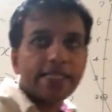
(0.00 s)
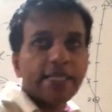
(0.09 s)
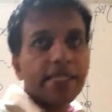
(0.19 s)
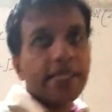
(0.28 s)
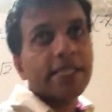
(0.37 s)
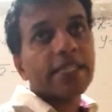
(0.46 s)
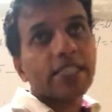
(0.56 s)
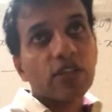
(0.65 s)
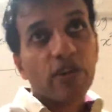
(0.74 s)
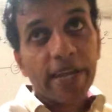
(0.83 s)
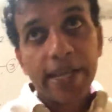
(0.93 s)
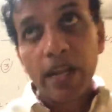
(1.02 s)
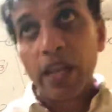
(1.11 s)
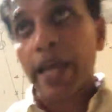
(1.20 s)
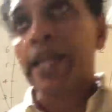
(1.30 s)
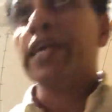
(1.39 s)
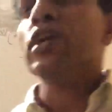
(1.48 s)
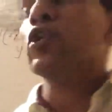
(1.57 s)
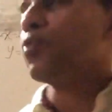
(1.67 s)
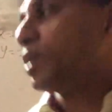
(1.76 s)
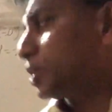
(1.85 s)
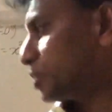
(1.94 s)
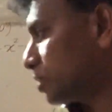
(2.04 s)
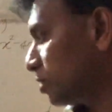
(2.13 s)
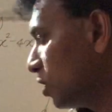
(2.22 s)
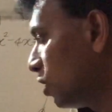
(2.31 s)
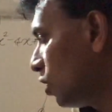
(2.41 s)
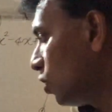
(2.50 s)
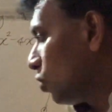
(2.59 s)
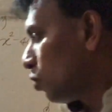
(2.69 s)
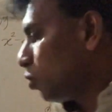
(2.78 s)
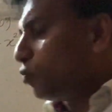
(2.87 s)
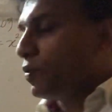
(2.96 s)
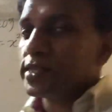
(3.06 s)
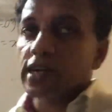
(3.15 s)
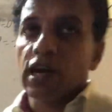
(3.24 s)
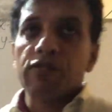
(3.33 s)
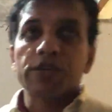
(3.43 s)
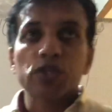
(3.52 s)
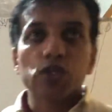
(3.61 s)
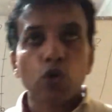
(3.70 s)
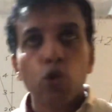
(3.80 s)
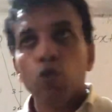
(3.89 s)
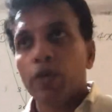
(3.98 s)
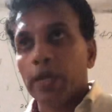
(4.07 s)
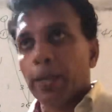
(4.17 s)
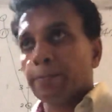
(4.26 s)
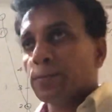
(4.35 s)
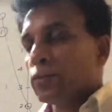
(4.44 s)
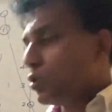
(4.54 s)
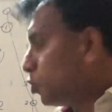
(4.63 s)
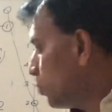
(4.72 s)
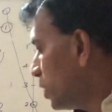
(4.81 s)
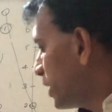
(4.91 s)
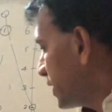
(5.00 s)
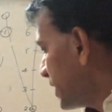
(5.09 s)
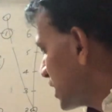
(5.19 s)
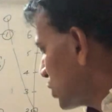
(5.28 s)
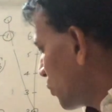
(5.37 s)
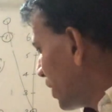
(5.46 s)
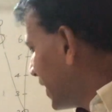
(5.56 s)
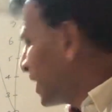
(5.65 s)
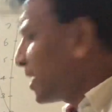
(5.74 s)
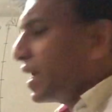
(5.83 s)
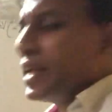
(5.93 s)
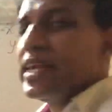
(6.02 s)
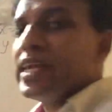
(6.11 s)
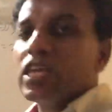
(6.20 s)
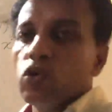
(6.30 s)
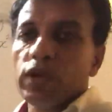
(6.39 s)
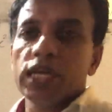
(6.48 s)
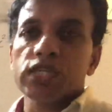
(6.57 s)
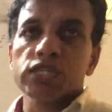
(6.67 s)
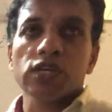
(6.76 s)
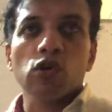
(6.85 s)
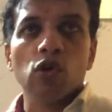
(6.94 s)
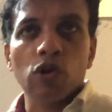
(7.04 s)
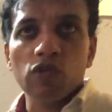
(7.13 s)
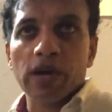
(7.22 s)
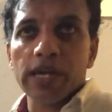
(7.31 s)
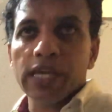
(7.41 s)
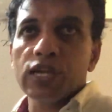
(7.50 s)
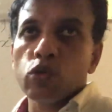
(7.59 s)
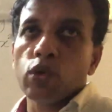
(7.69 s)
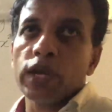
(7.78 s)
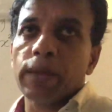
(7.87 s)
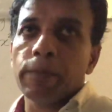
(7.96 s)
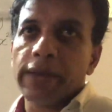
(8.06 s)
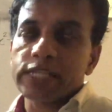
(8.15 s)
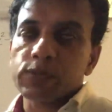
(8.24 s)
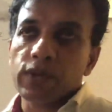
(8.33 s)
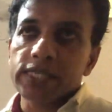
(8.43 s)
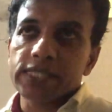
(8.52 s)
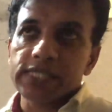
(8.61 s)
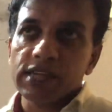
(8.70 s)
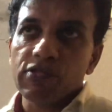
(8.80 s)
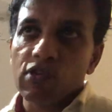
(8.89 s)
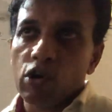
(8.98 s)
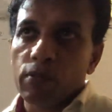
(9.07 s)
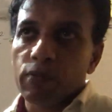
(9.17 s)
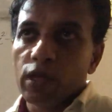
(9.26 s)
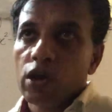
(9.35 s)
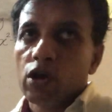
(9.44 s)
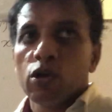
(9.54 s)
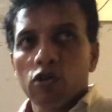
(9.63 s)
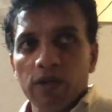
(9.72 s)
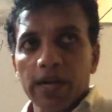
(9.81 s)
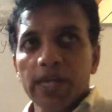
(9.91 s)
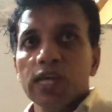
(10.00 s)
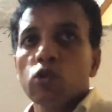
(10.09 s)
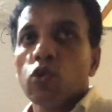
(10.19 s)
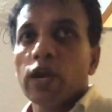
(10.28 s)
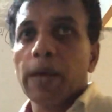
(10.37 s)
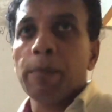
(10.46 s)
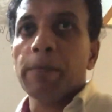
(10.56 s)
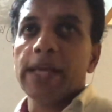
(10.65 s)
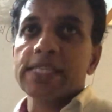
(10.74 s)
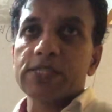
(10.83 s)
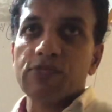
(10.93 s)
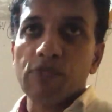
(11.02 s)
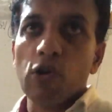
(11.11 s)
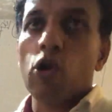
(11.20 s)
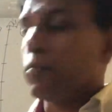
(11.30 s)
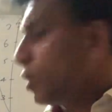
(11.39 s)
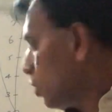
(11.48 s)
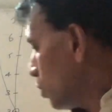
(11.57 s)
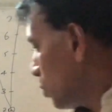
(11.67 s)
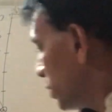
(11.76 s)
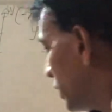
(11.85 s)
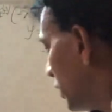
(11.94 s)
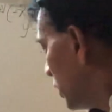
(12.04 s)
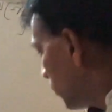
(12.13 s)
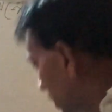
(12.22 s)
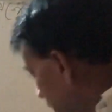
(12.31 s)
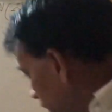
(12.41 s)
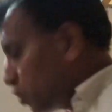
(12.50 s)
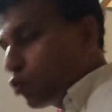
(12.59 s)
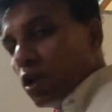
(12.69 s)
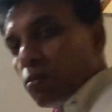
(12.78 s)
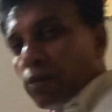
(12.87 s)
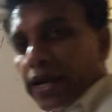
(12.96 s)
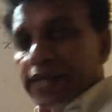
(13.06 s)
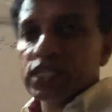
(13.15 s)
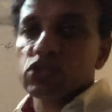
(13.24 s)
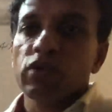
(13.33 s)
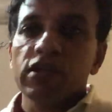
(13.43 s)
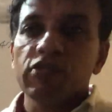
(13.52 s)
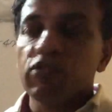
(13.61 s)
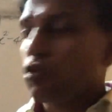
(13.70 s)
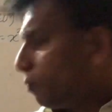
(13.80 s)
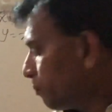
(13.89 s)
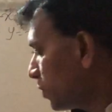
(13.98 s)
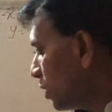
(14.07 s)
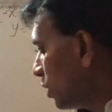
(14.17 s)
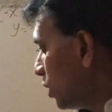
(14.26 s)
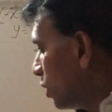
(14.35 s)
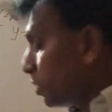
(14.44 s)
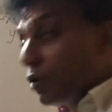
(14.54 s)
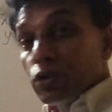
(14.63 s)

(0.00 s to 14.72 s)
This is a straight line equation. Always after solving, you will get a straight line equation called y equal mx plus c form, or y equal mx form, or earlier y equal minus 1 form. Now